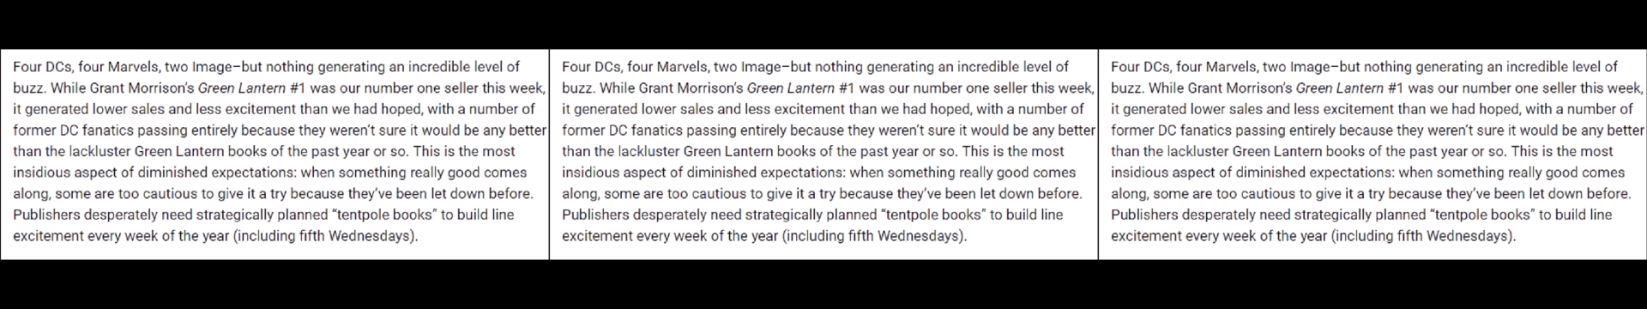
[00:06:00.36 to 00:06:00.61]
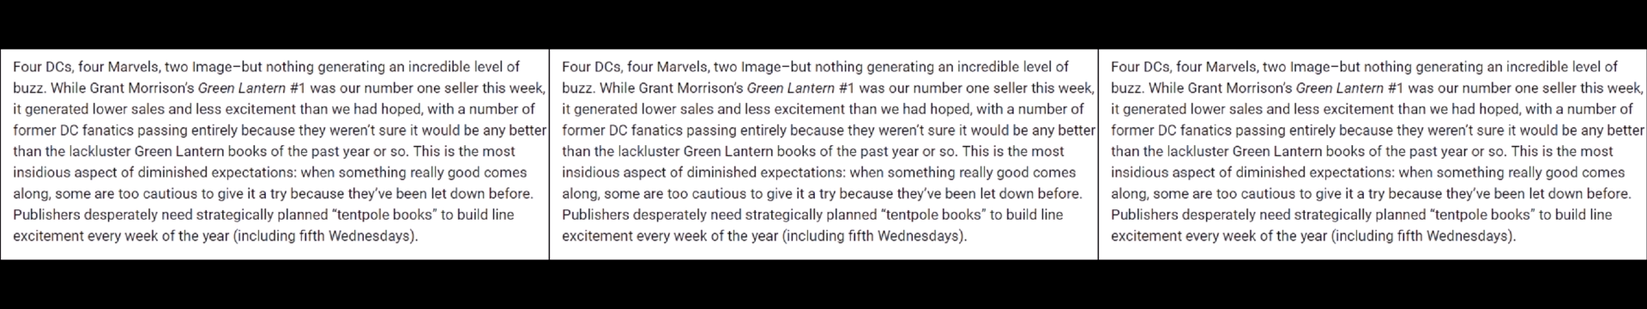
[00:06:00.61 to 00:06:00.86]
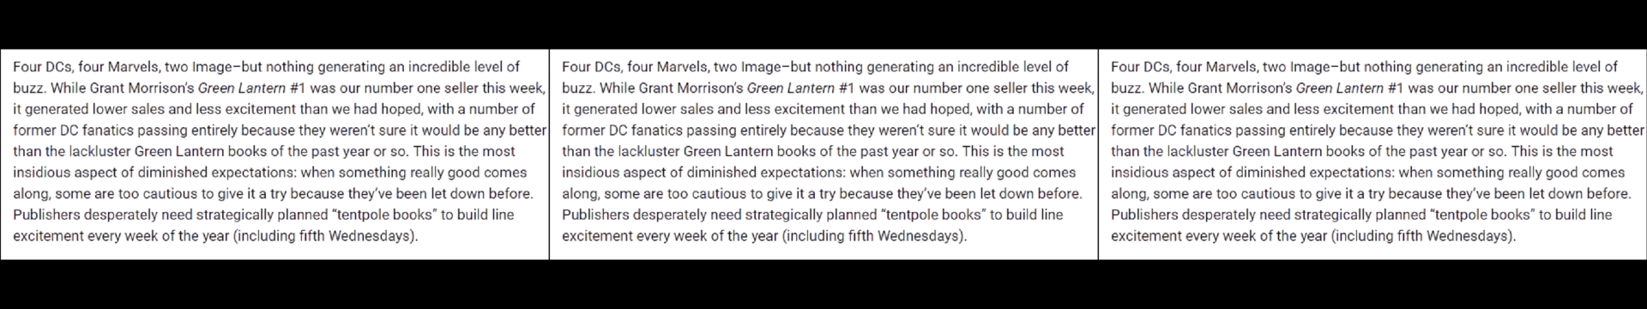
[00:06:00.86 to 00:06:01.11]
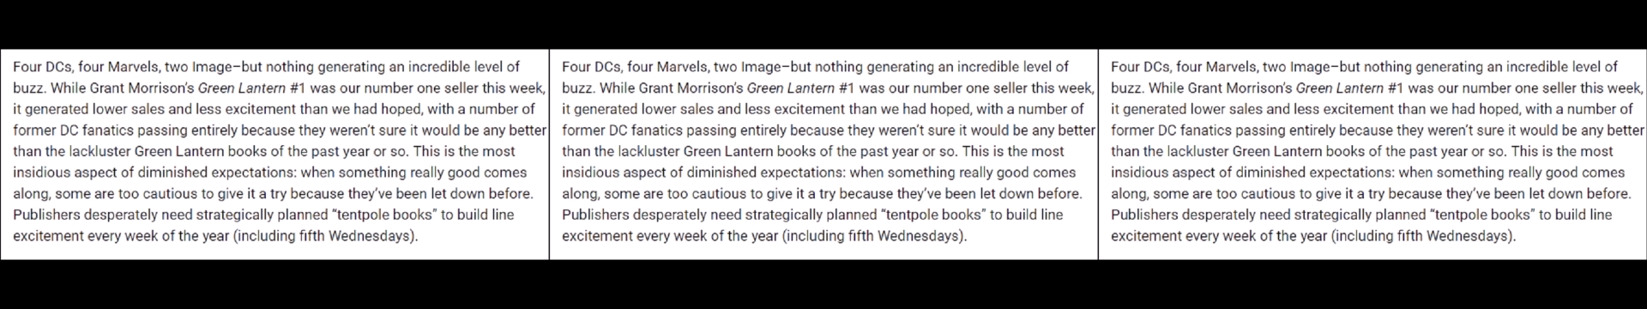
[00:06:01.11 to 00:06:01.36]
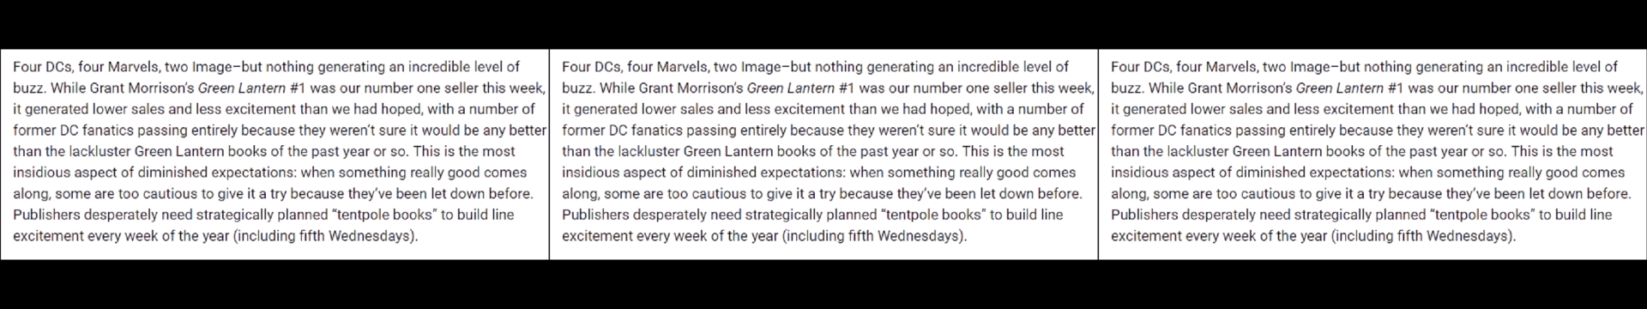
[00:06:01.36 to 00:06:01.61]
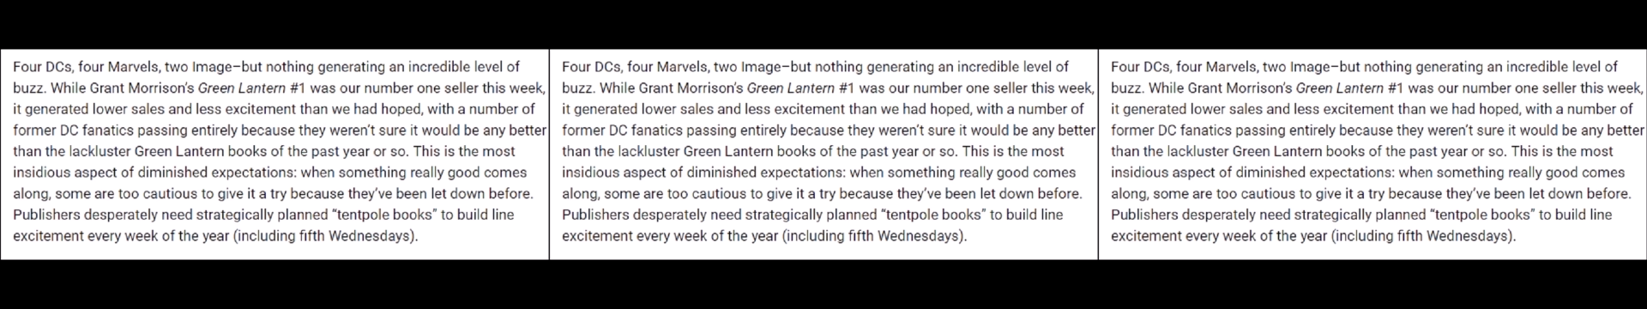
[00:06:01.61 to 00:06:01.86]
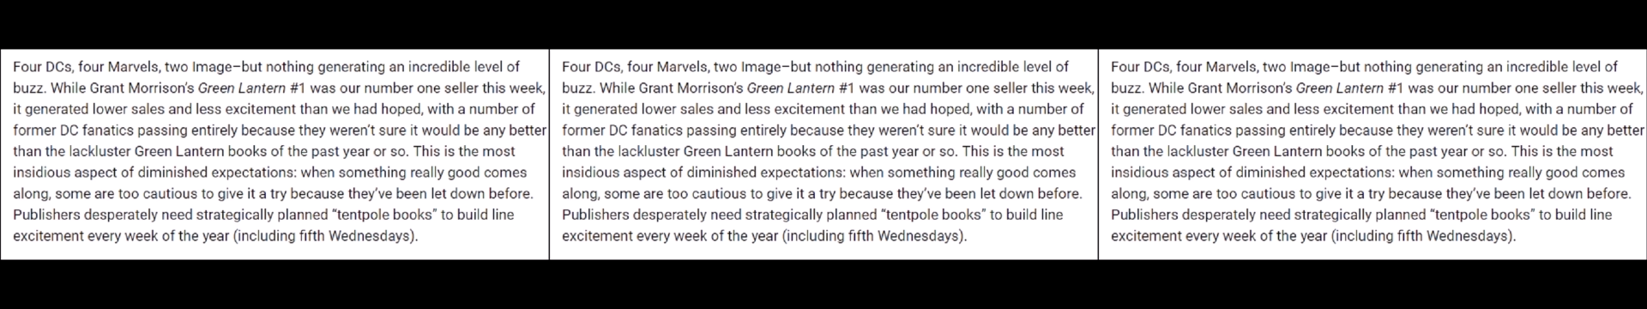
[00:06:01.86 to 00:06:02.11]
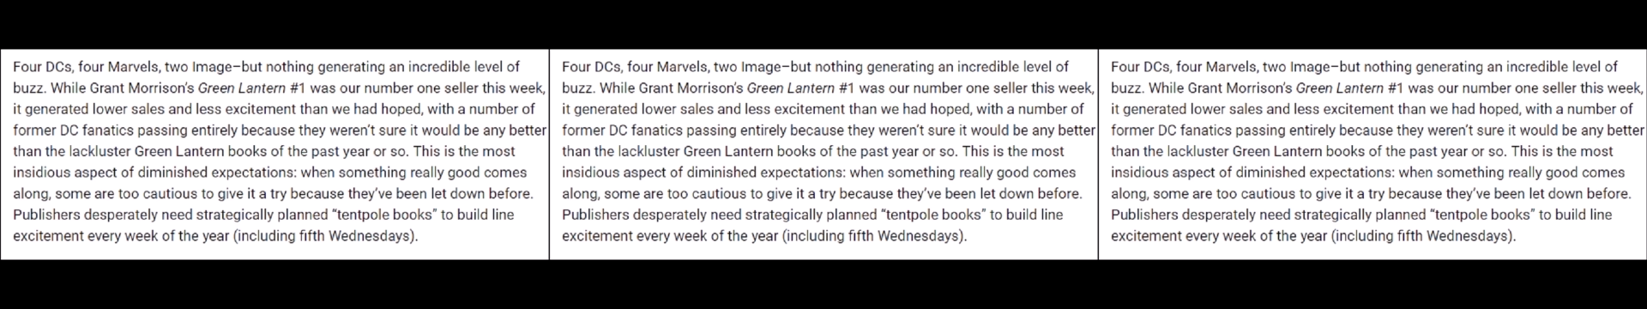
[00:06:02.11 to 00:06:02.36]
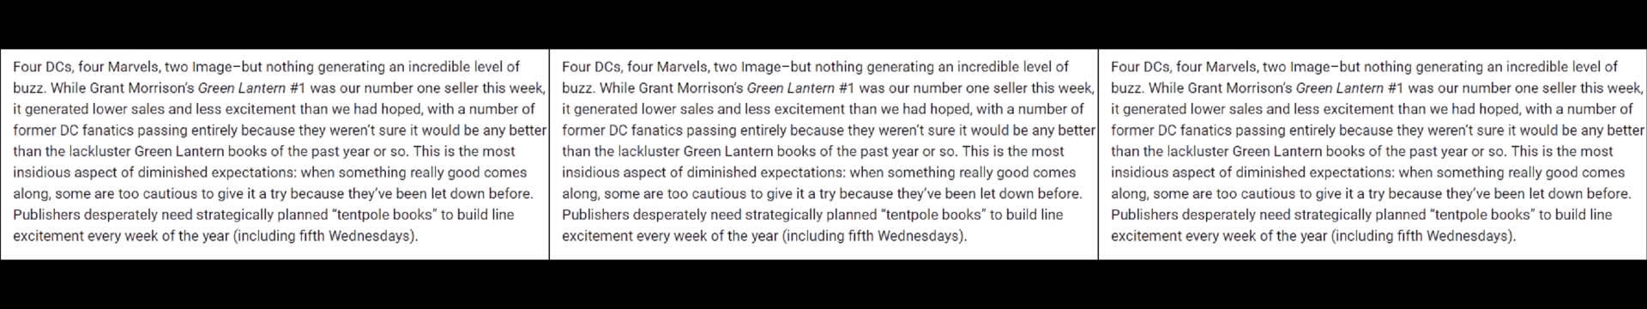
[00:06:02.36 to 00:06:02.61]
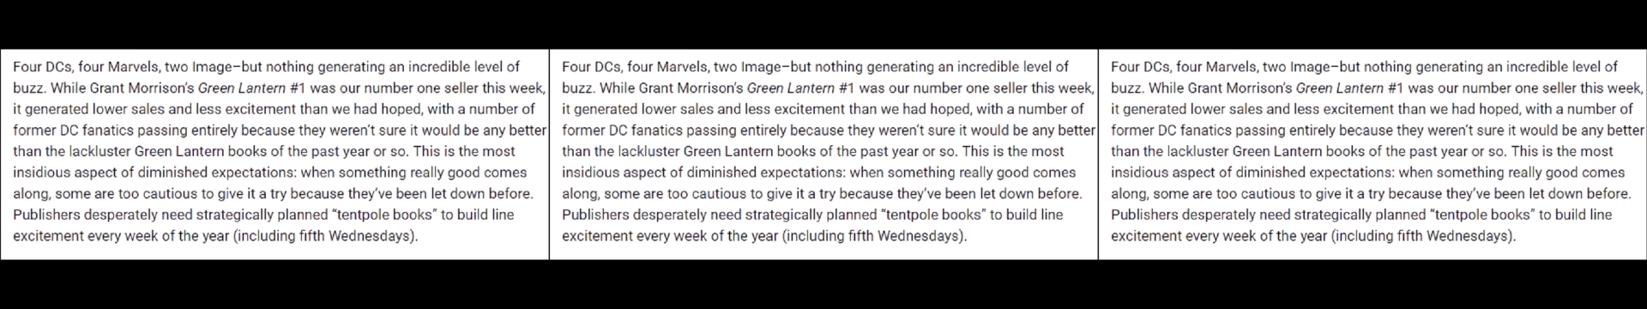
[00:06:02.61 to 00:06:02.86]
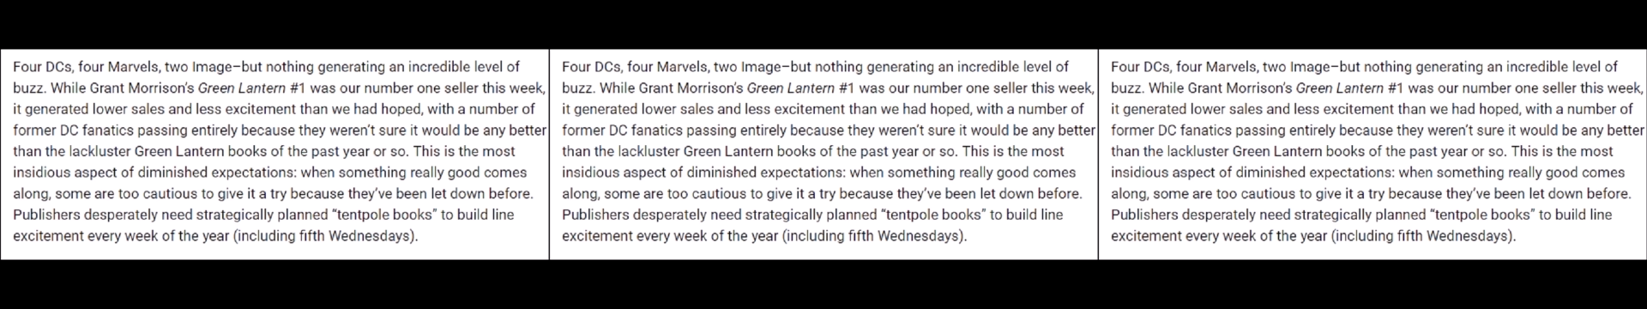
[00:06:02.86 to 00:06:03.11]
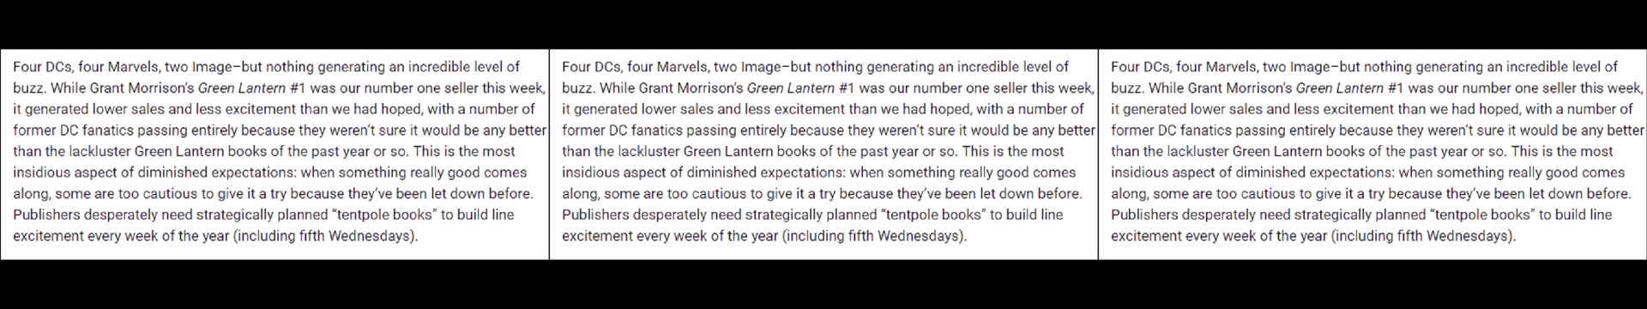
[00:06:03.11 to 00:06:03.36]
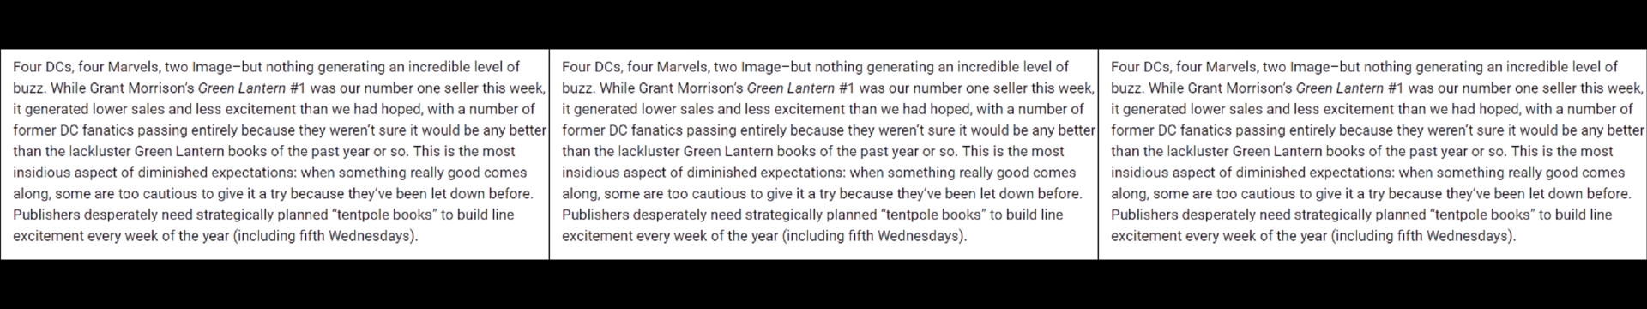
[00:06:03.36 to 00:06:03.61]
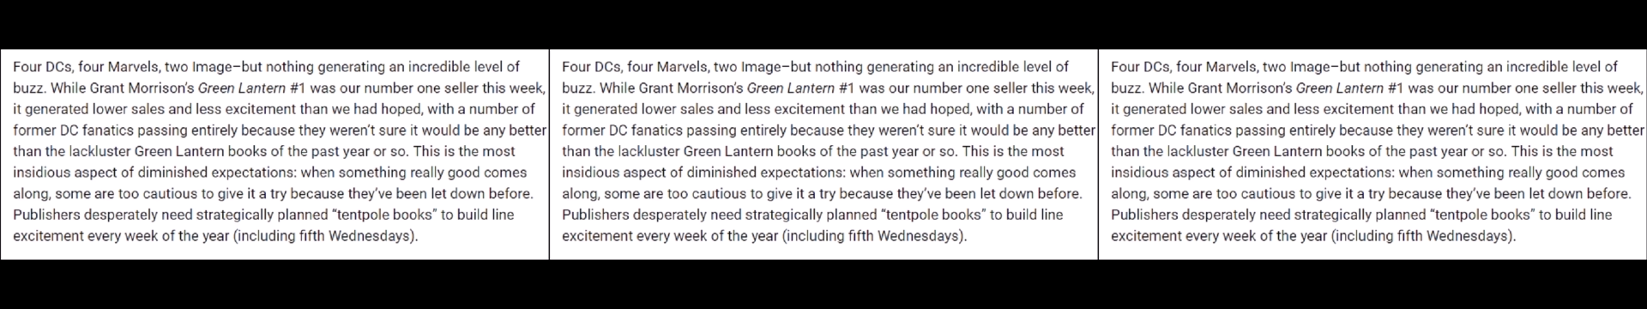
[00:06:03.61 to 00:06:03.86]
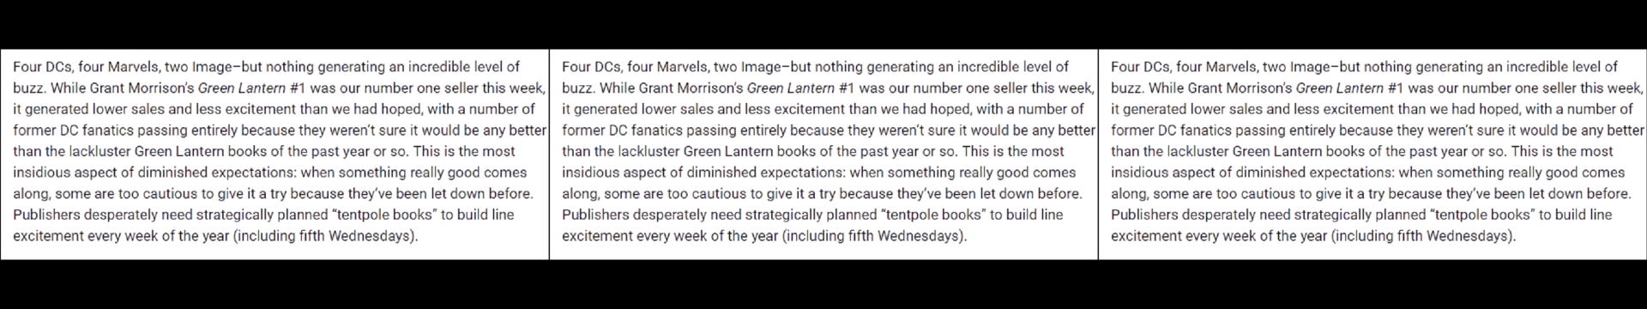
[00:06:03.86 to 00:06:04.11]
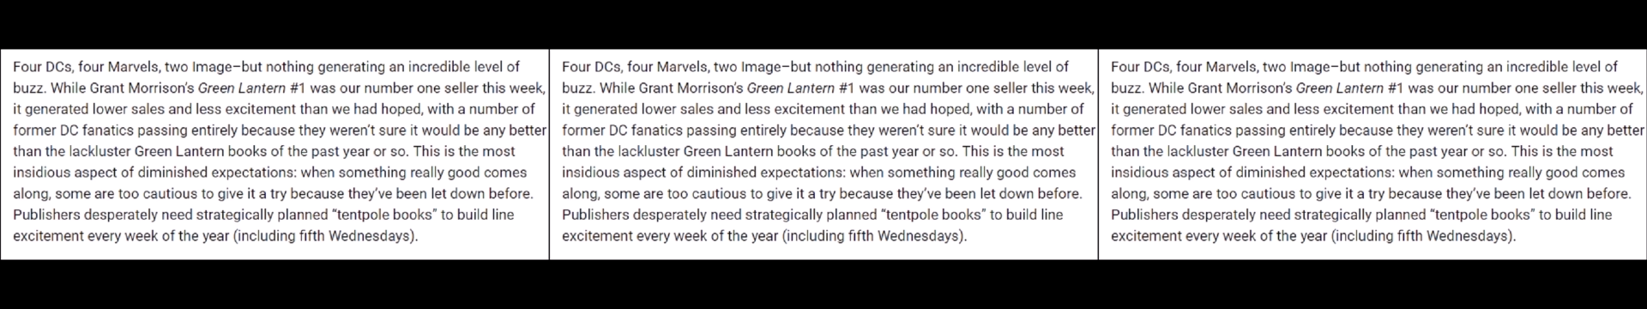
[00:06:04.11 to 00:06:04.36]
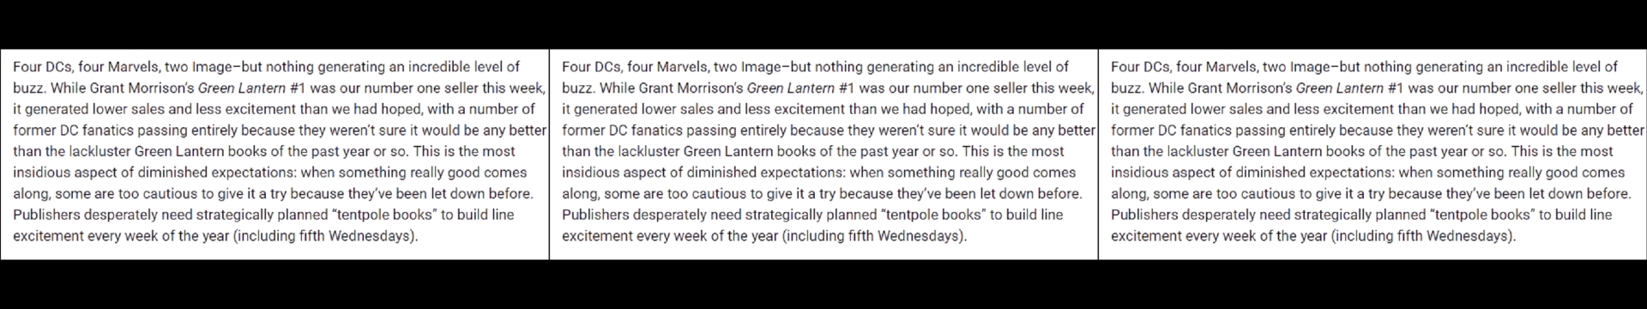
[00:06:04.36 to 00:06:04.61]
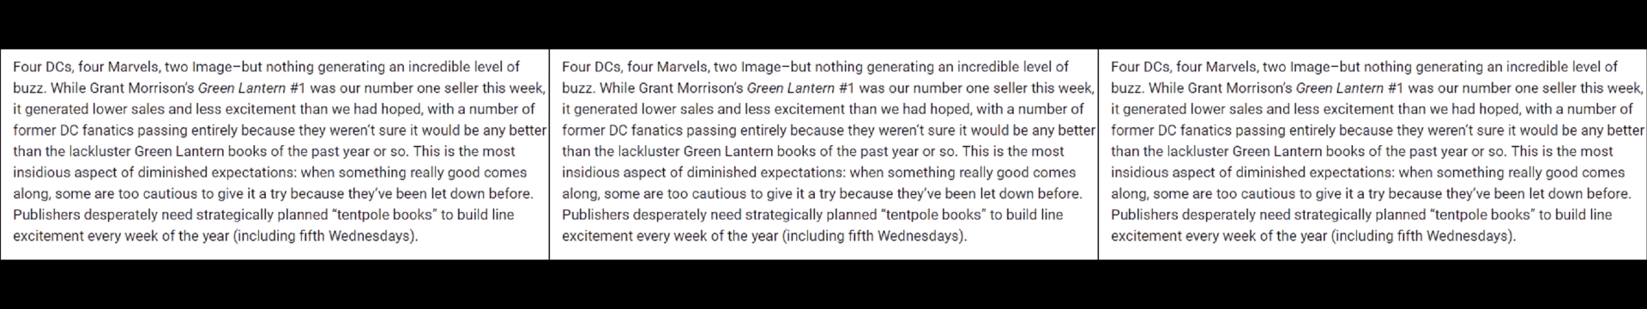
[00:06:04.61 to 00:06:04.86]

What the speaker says: [unreadable: no face in view]